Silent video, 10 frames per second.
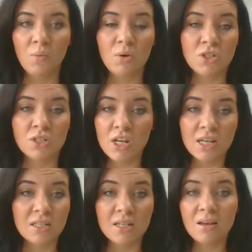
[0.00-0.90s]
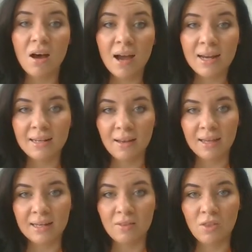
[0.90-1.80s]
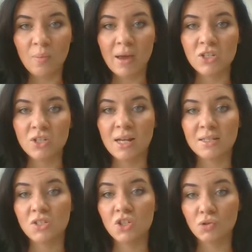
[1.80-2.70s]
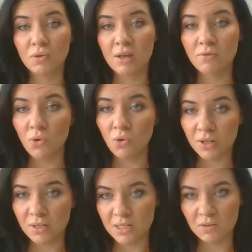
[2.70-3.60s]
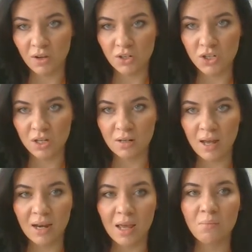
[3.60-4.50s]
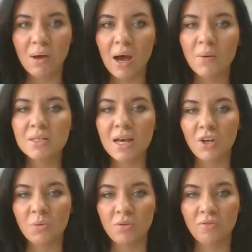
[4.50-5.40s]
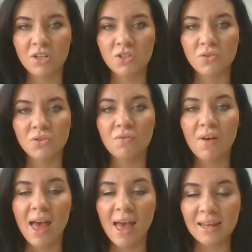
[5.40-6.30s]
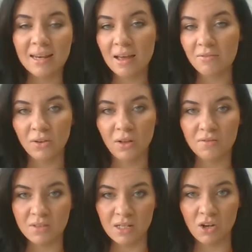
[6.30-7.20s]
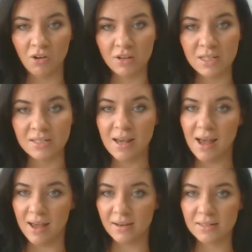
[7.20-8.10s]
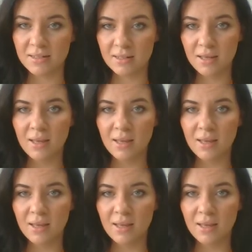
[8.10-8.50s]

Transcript: which suggests it is highly likely that the patient has a degree of organ dysfunction, and it empowers health professionals of any level of seniority to act.